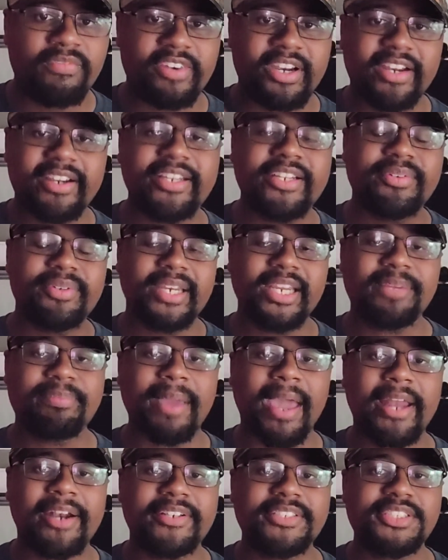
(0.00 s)
very unique
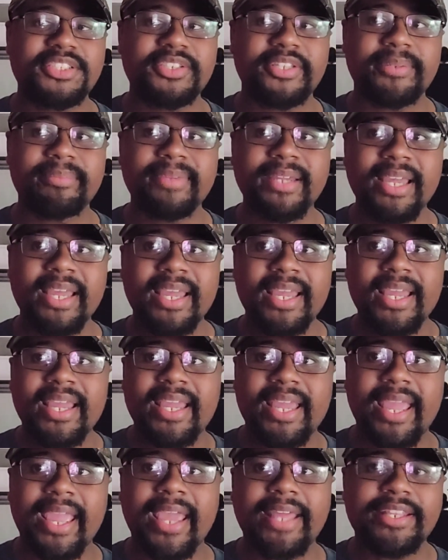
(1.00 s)
pattern to them,
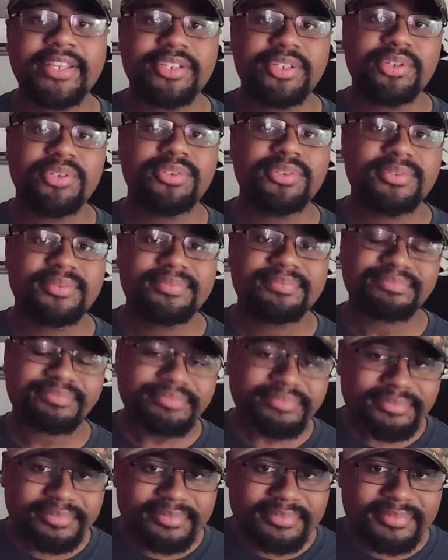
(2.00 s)
and they do
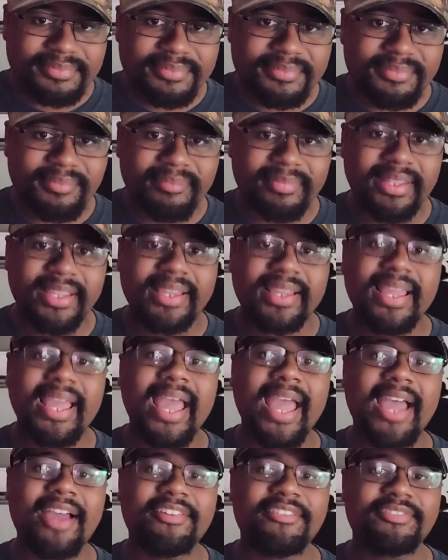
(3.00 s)

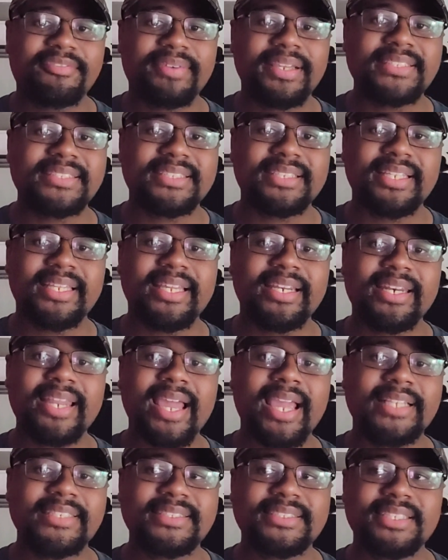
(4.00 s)
have basically a
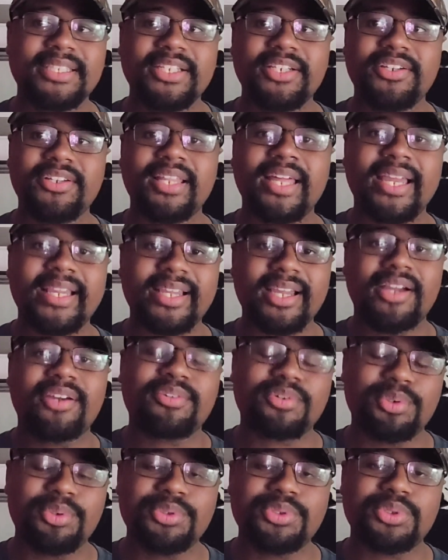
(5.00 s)
nice little like
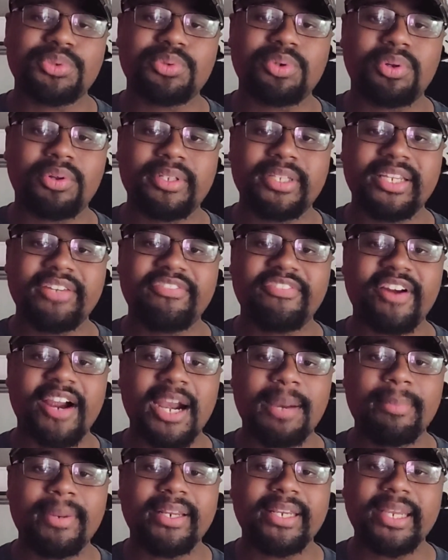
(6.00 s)
pushable
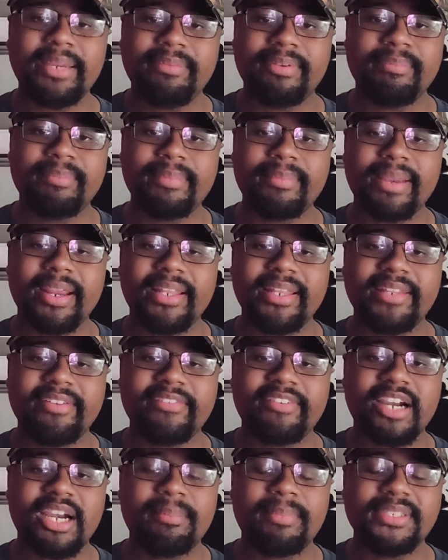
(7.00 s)
environment, keeping the
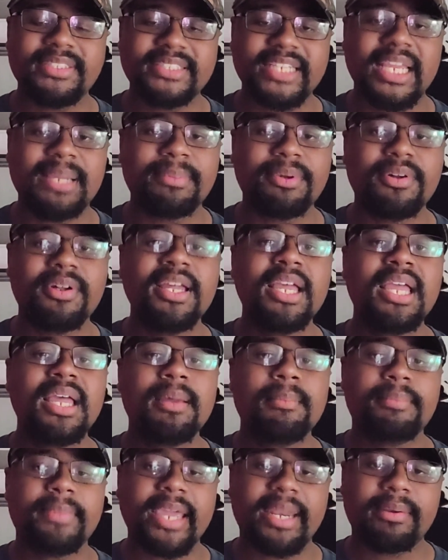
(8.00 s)
environment stable,
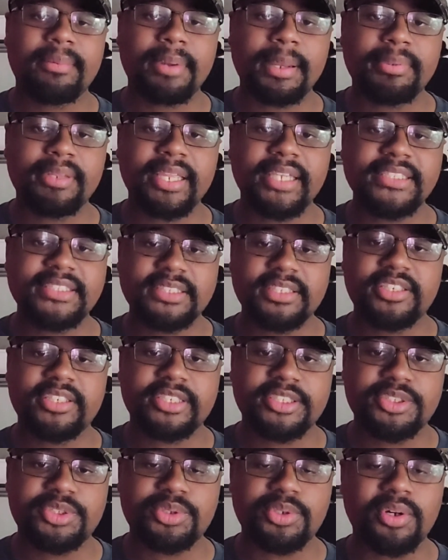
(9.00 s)
and a population under
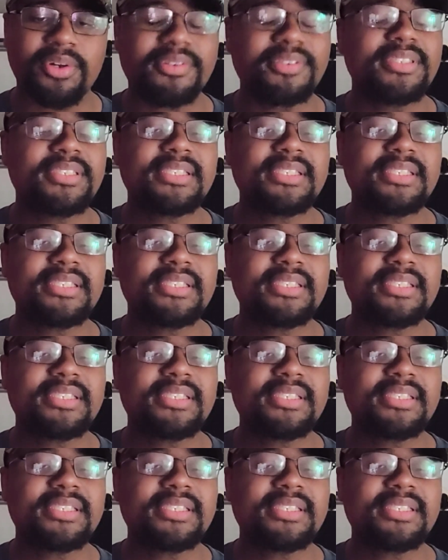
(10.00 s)
control.